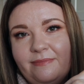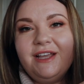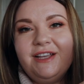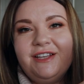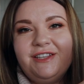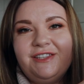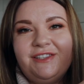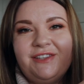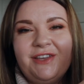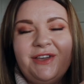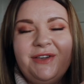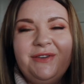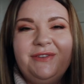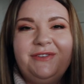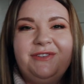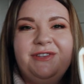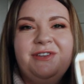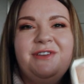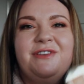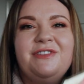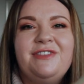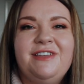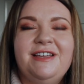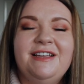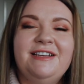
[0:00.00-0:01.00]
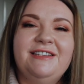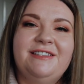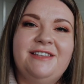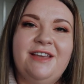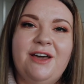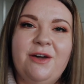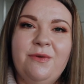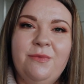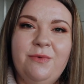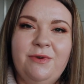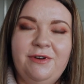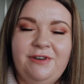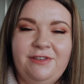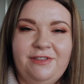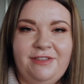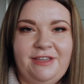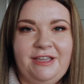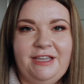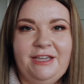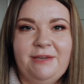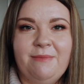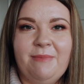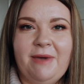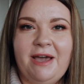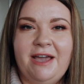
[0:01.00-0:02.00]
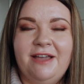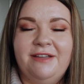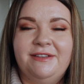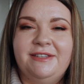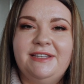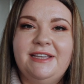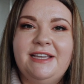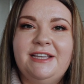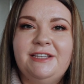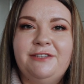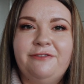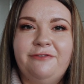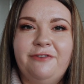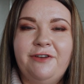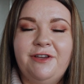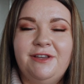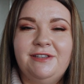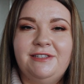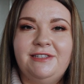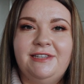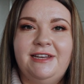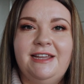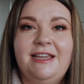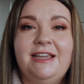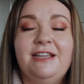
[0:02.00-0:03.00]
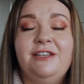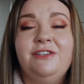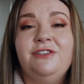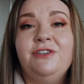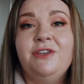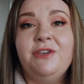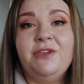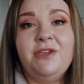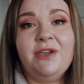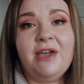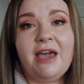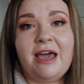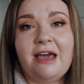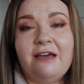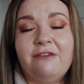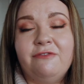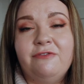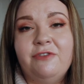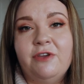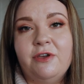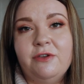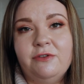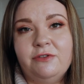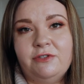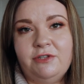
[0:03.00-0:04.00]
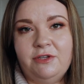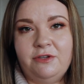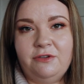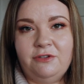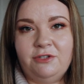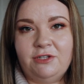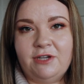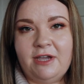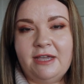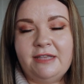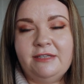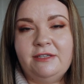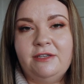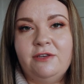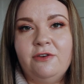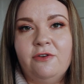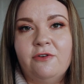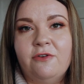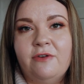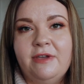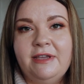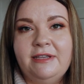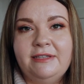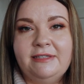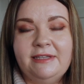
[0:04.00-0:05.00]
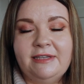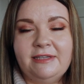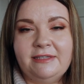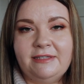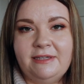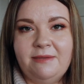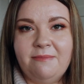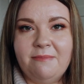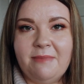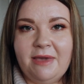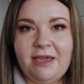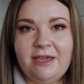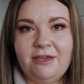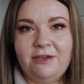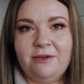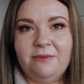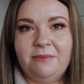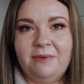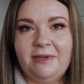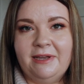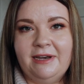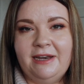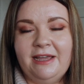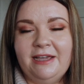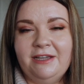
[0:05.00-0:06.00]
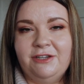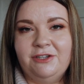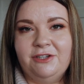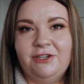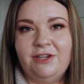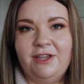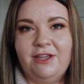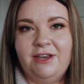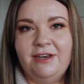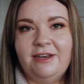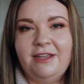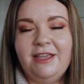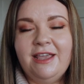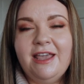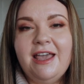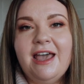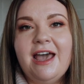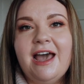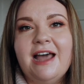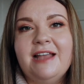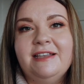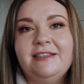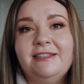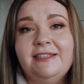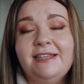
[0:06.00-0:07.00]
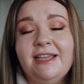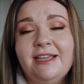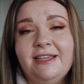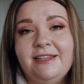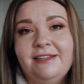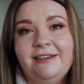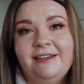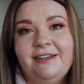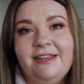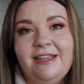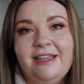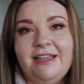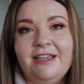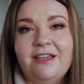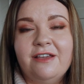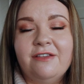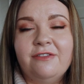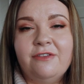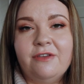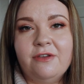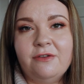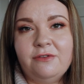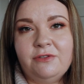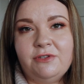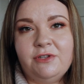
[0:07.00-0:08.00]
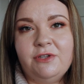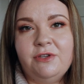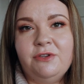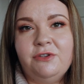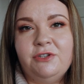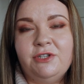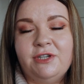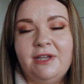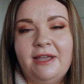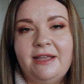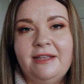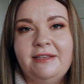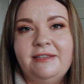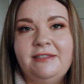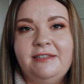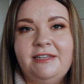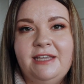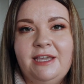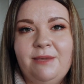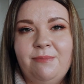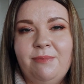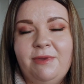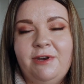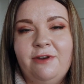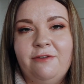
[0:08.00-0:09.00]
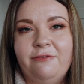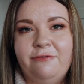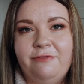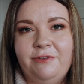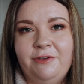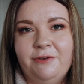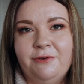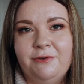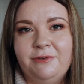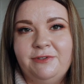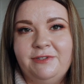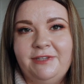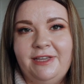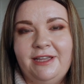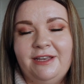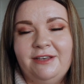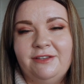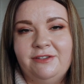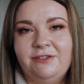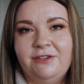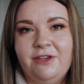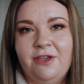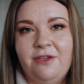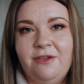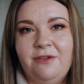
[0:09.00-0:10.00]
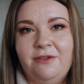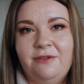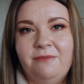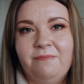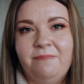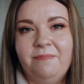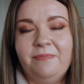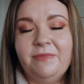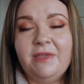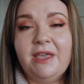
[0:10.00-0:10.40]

So 2 things that I would think about is, firstly, do you have those 2 shades in your existing makeup collection? And secondly, are those 2 shades deep enough for your skin tone?